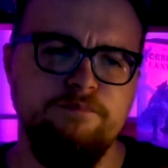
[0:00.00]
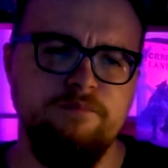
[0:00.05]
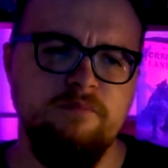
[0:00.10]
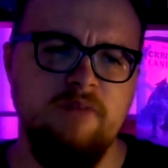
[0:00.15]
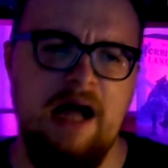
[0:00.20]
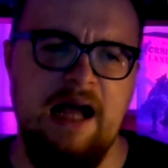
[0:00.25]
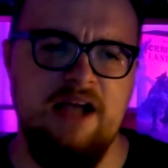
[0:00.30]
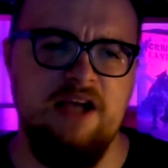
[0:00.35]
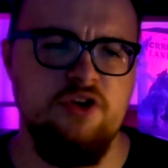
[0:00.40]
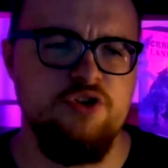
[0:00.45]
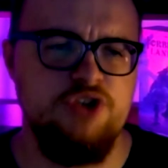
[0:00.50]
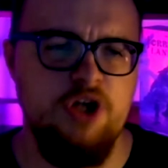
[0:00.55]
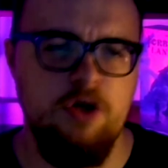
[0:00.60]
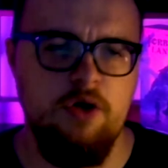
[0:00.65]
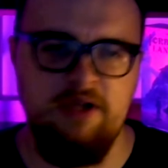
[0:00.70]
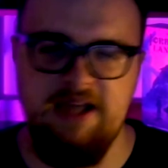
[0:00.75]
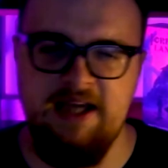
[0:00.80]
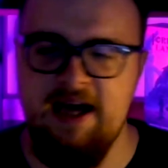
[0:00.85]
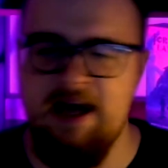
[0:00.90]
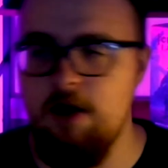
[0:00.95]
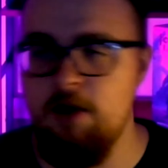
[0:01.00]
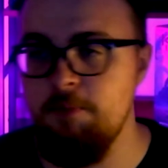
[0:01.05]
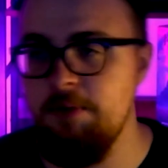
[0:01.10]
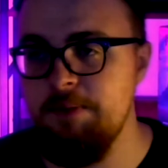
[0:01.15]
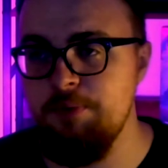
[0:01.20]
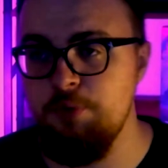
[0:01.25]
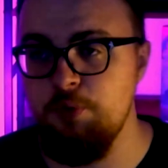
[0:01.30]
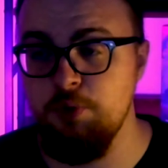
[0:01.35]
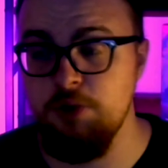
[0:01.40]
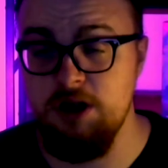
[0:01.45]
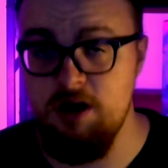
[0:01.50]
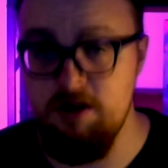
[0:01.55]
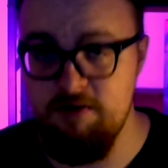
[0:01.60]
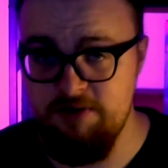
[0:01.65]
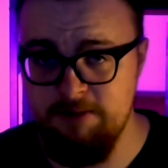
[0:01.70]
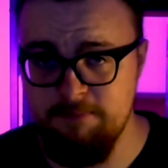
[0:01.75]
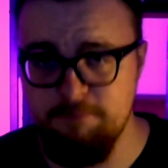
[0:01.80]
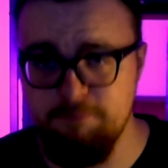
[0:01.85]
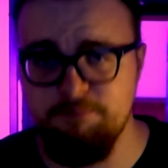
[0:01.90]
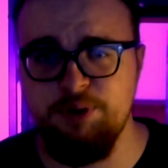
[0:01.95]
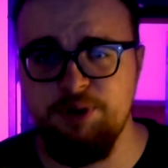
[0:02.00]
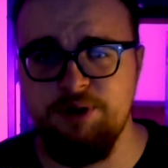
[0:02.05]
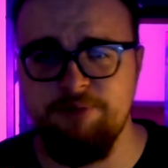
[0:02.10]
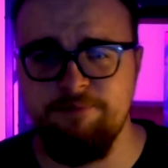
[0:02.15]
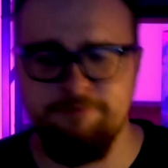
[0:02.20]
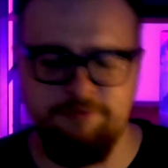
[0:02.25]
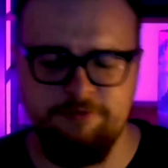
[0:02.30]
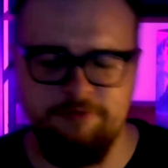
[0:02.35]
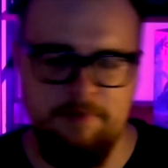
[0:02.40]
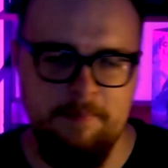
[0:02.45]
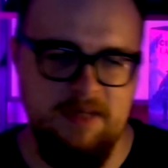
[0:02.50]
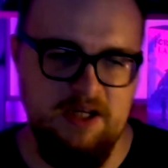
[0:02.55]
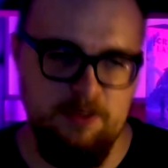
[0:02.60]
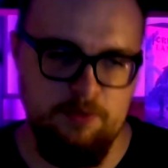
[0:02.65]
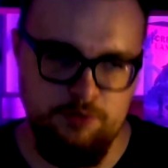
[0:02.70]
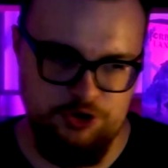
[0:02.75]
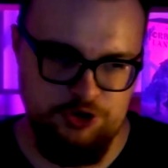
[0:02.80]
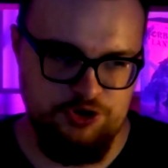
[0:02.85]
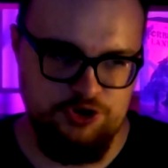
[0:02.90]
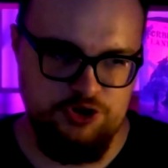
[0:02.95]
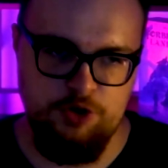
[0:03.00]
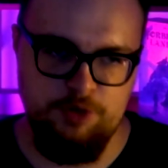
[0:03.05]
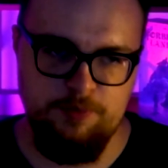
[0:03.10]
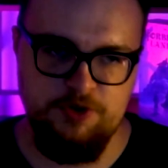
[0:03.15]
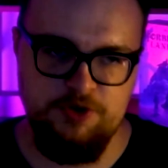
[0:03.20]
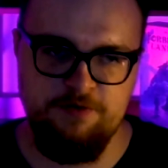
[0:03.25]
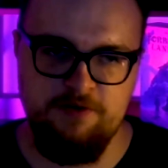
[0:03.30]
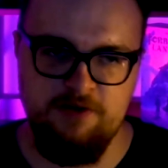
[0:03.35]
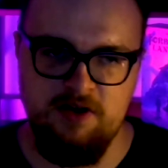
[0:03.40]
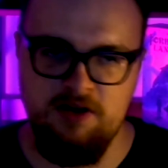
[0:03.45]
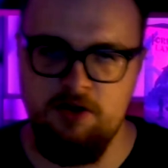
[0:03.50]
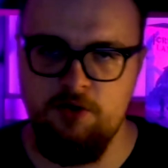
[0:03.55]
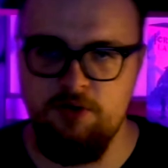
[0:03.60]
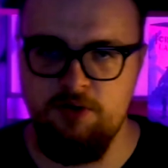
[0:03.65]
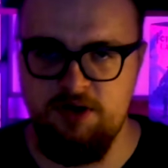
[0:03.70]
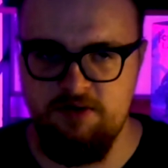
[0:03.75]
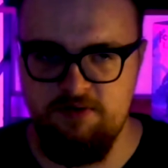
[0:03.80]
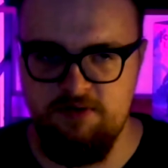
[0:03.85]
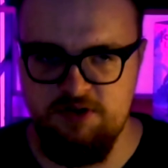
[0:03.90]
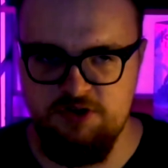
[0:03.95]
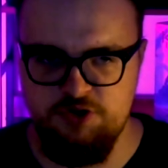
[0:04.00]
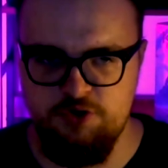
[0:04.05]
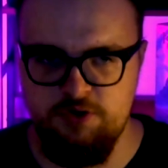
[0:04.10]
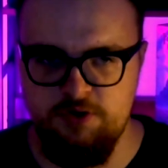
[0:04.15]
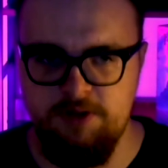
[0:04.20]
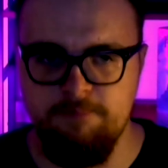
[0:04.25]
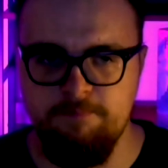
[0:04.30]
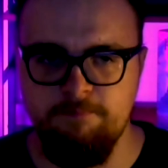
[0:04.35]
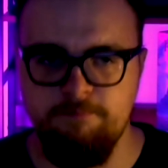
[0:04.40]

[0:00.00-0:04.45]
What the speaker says: I can totally get how people would love it, but for me it was just too much front-loading of history.